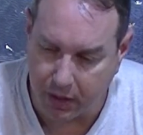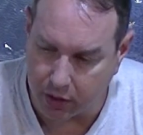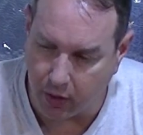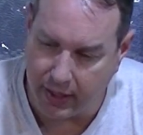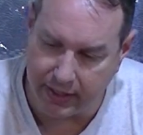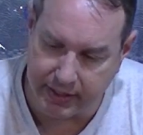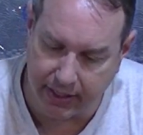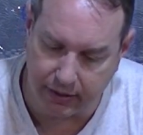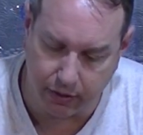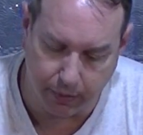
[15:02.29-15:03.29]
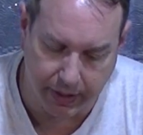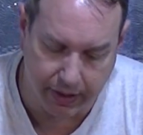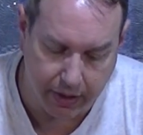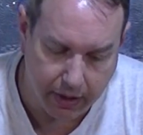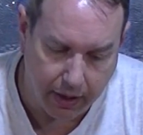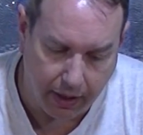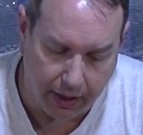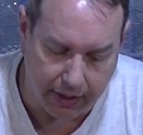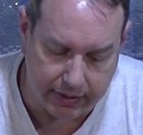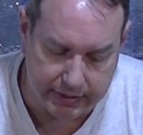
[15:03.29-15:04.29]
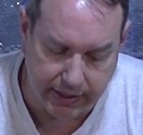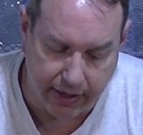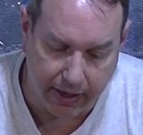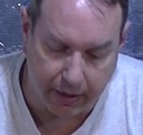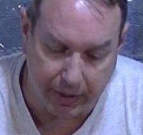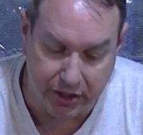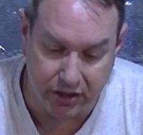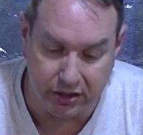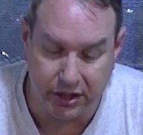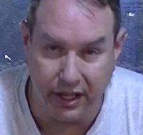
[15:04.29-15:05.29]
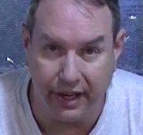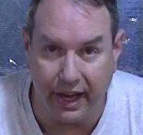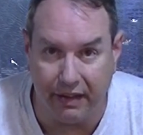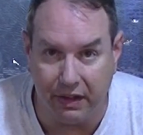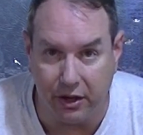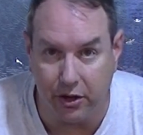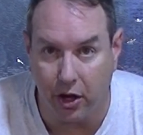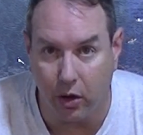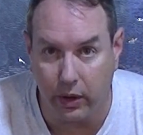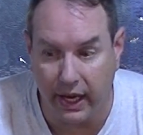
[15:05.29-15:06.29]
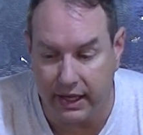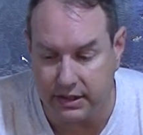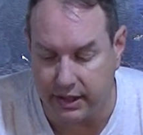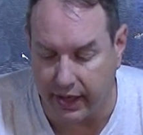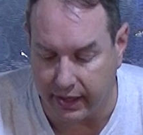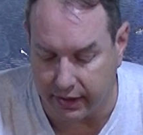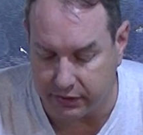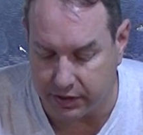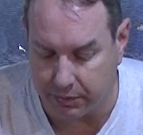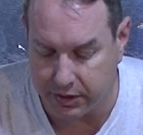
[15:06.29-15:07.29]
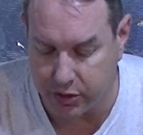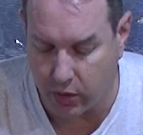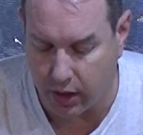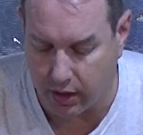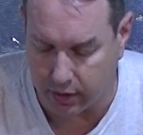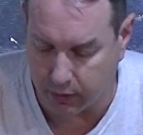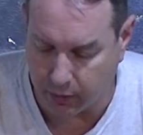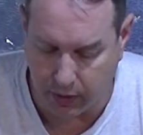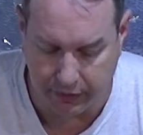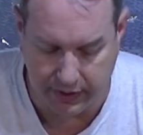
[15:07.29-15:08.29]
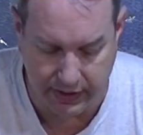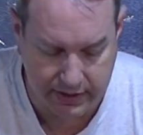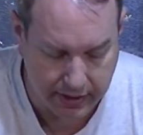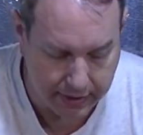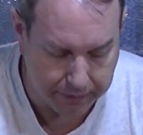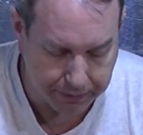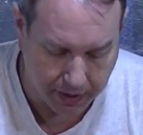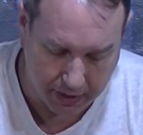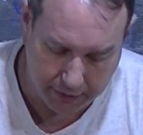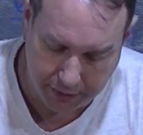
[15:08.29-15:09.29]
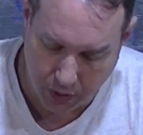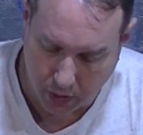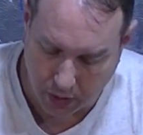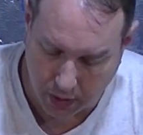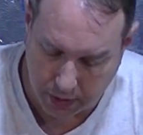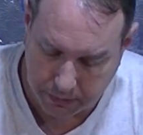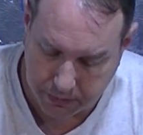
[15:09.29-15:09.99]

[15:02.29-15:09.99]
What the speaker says: go ahead and take a little bit and set it out, make sure it's good, and then don't hesitate if something's wrong with one of these. If your